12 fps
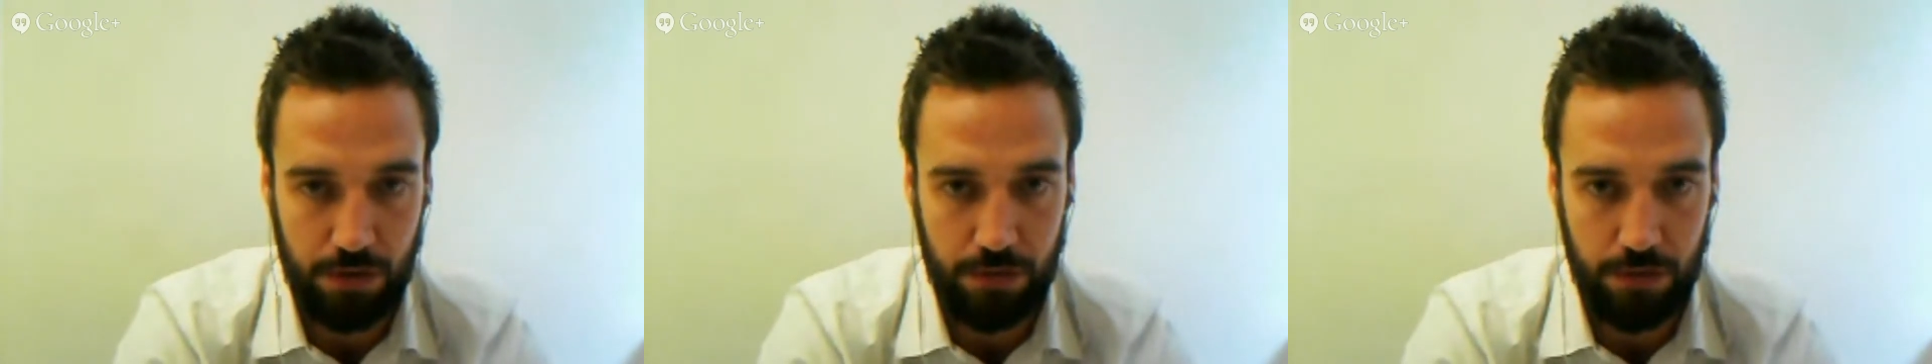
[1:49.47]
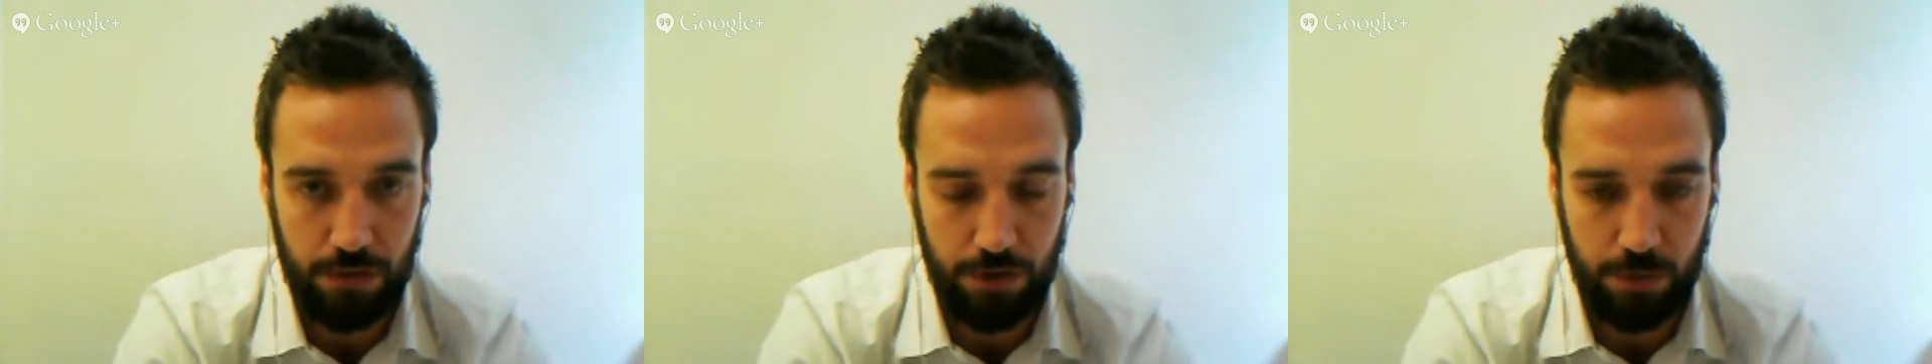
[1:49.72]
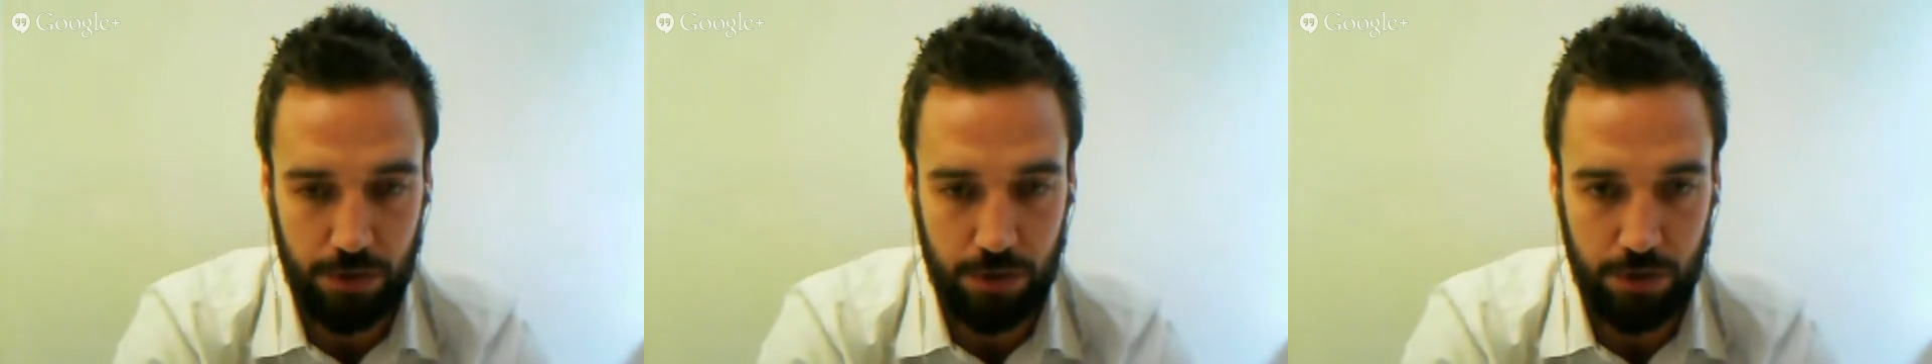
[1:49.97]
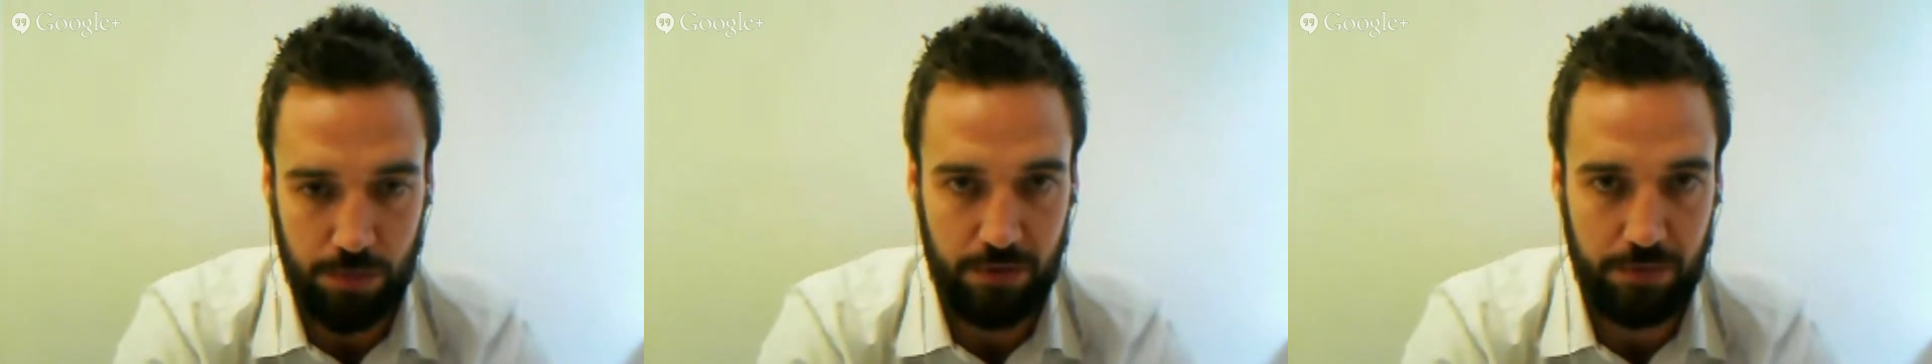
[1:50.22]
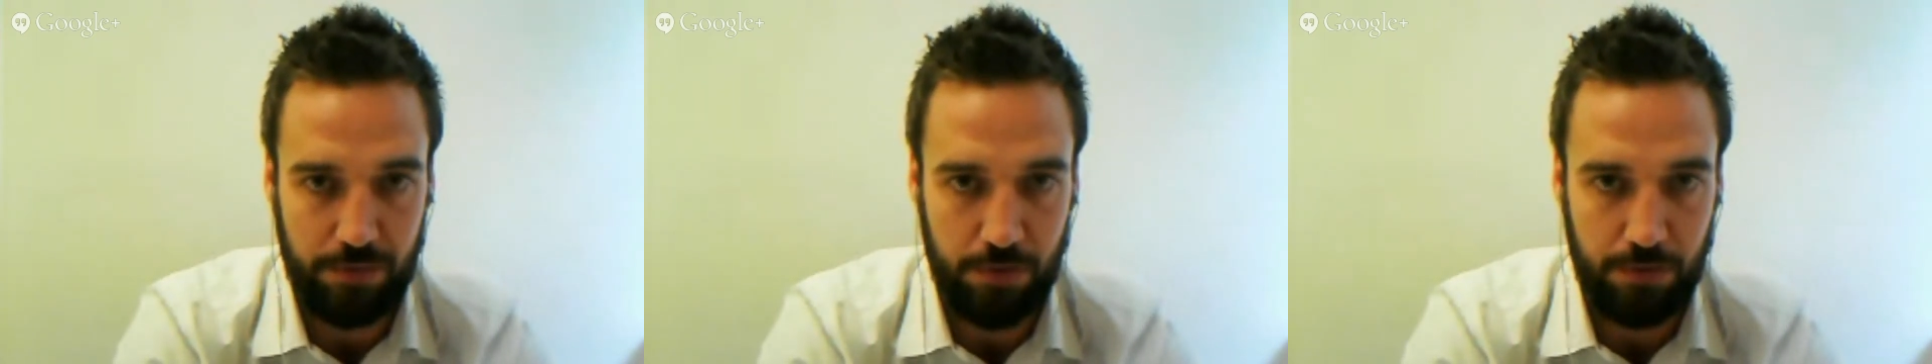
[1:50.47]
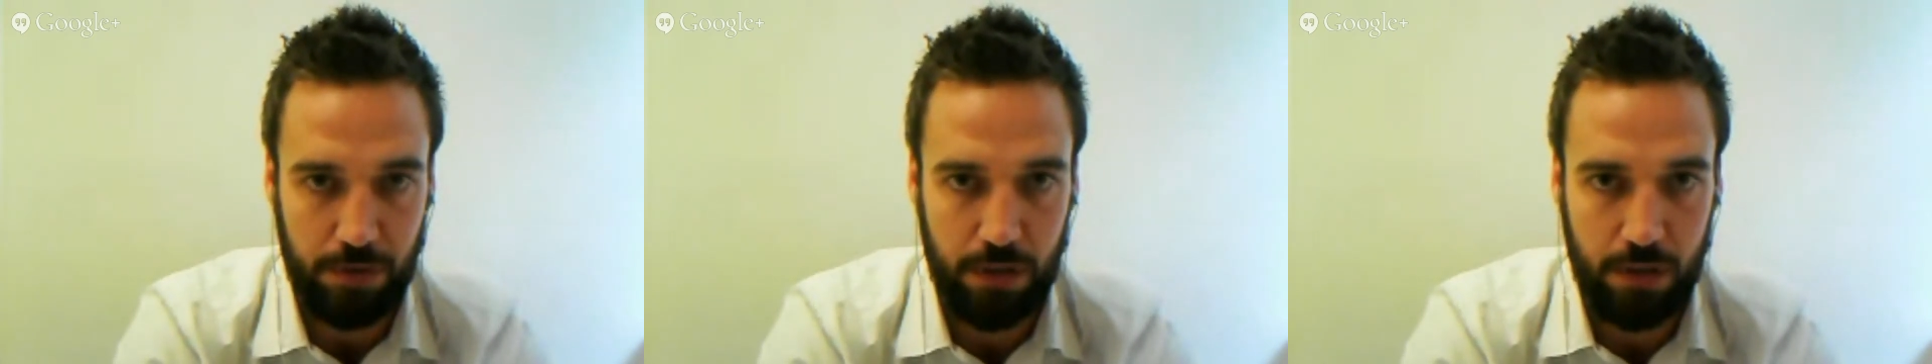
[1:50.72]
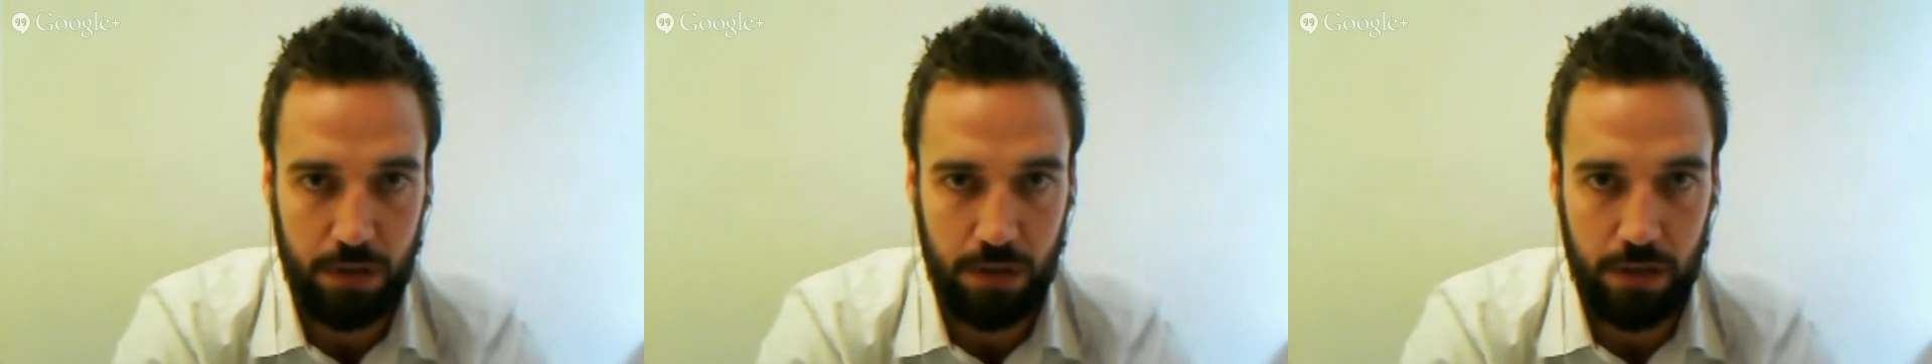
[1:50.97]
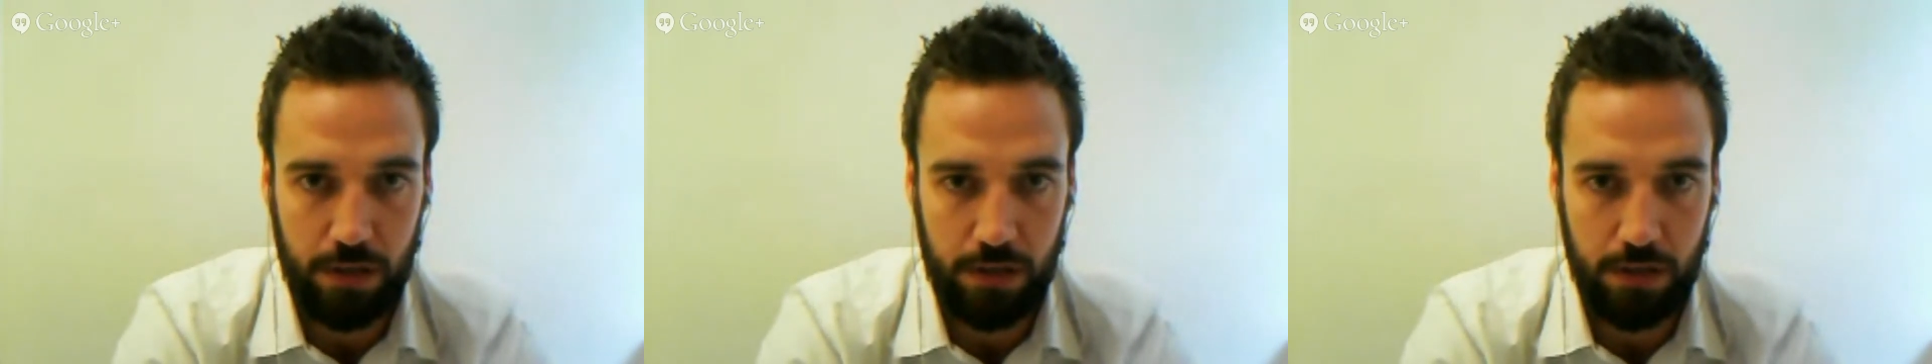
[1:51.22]
going to be on the platform
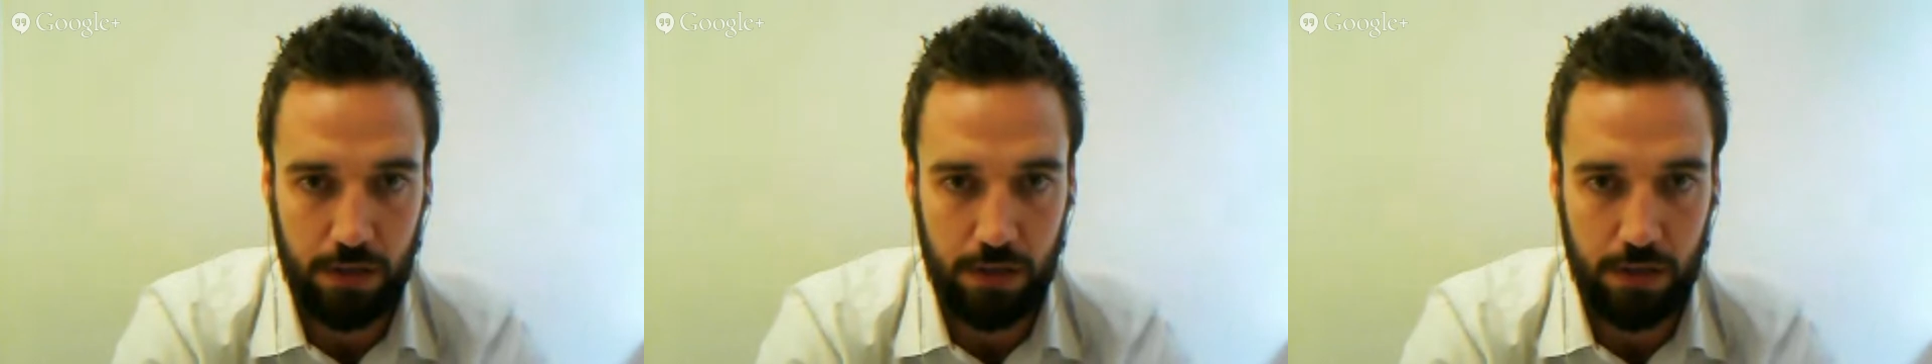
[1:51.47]
in